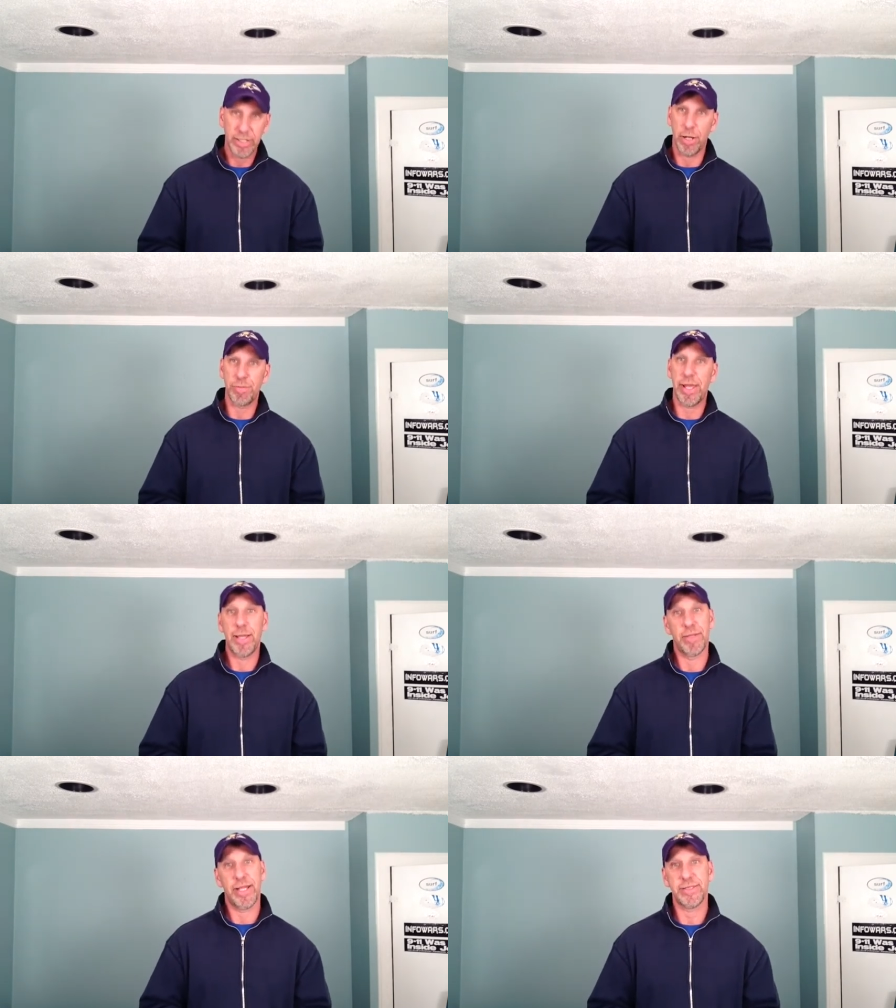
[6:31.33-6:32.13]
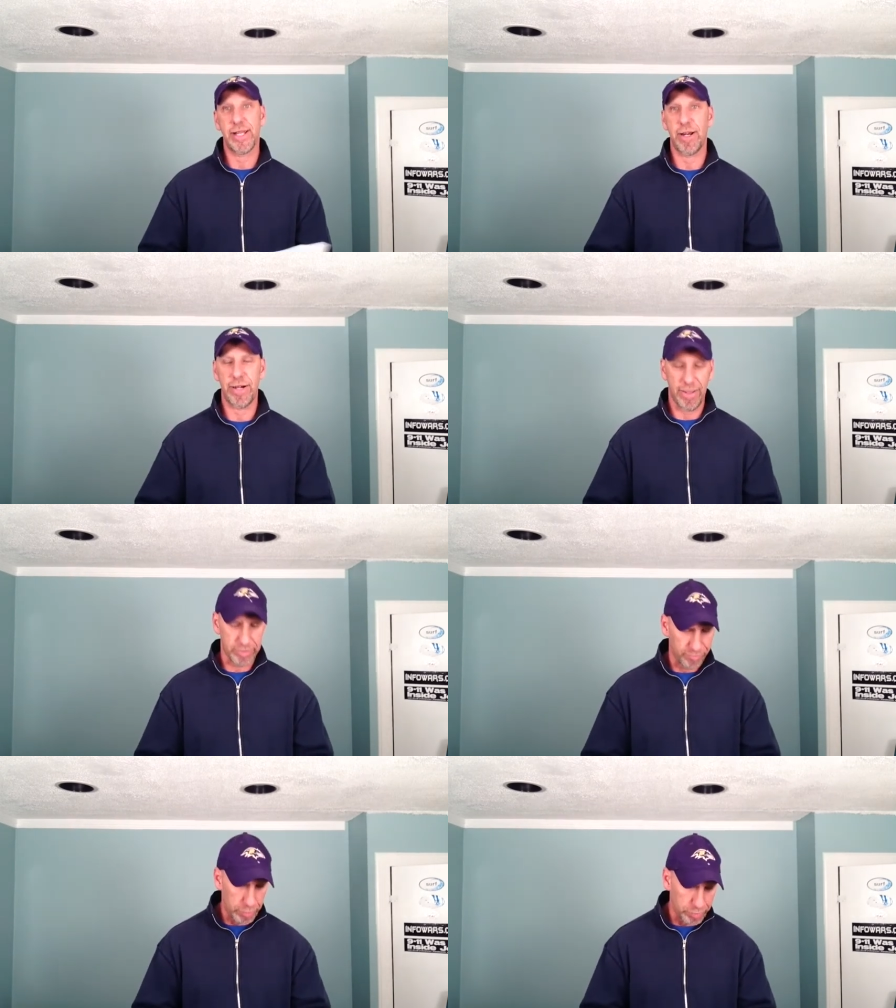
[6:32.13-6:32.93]
playing. But like I said, I already have
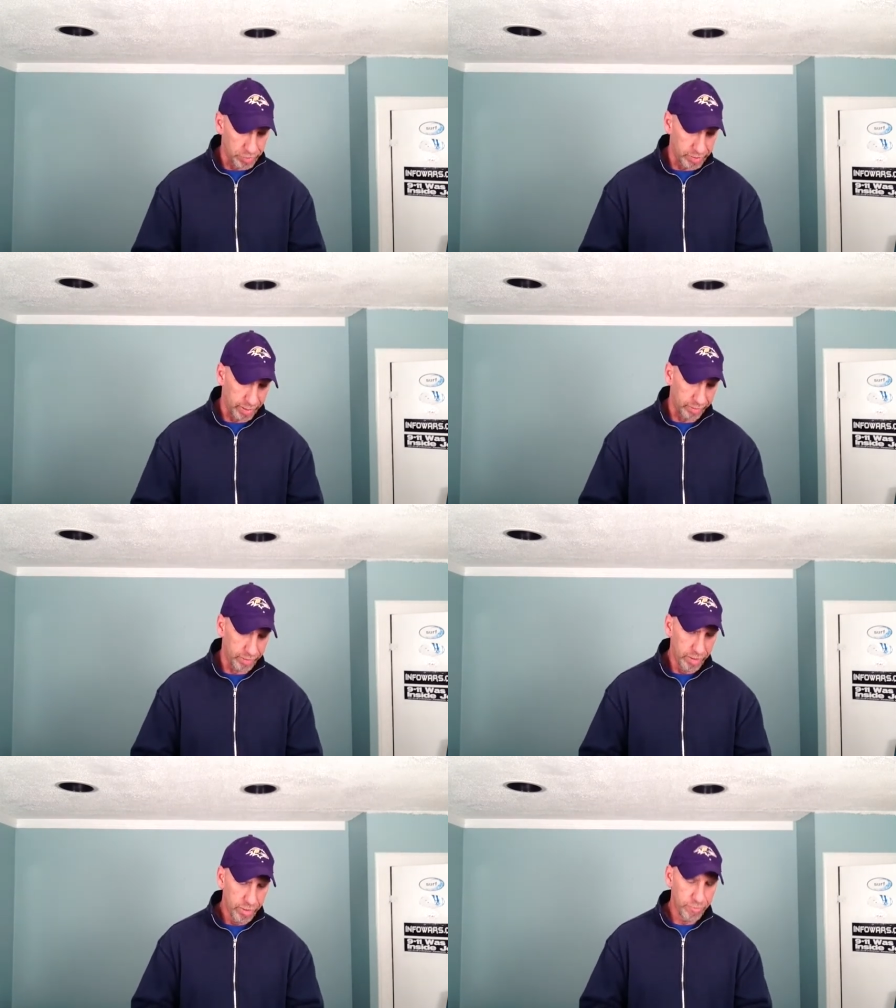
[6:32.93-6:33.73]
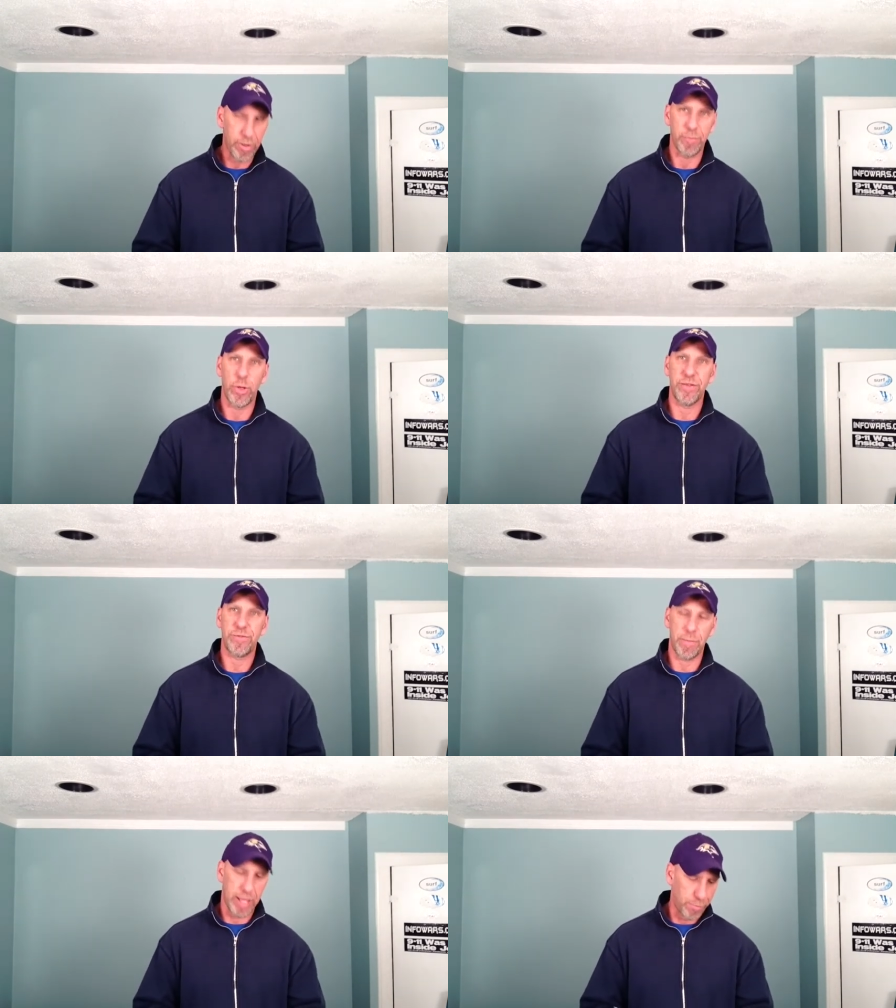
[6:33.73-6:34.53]
some futures sitting
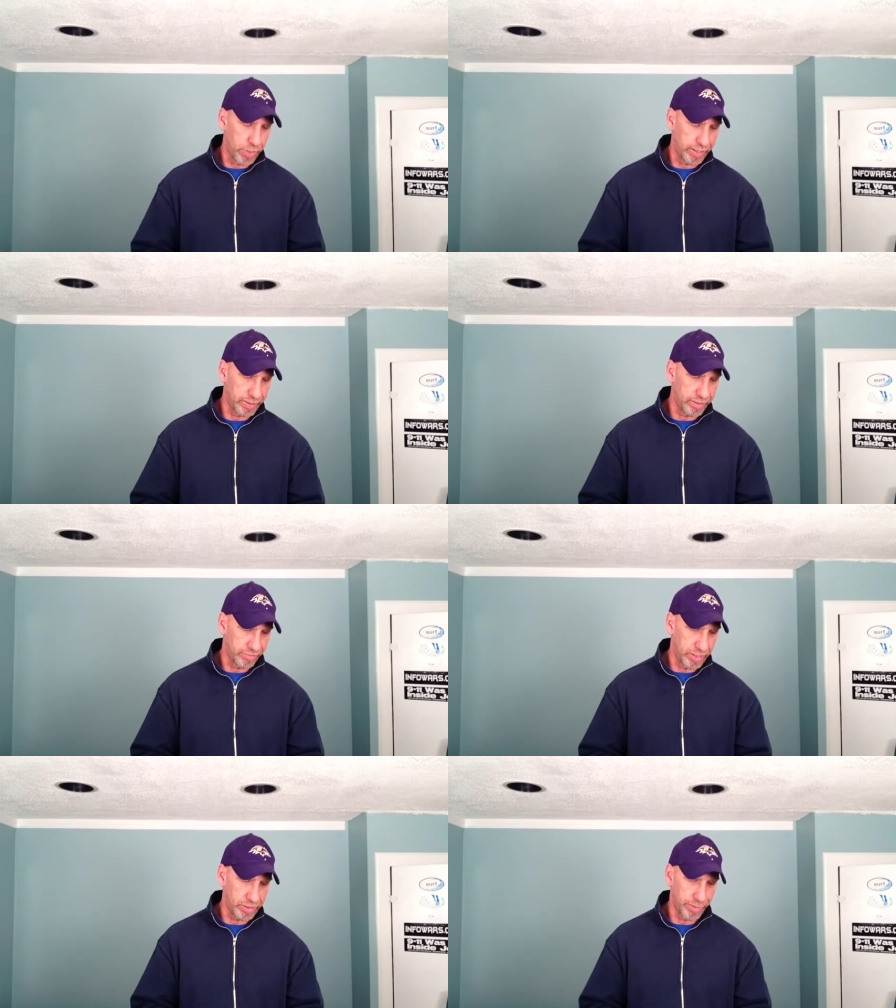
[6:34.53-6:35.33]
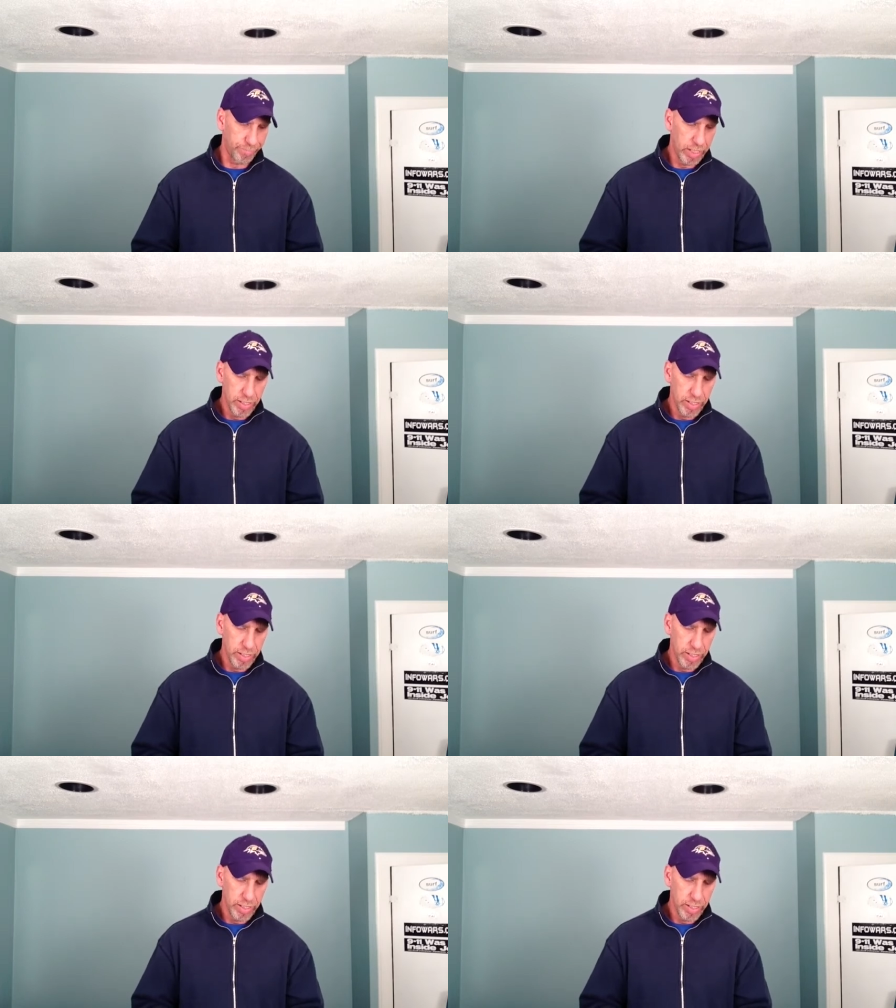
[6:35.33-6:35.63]
from them winning the division.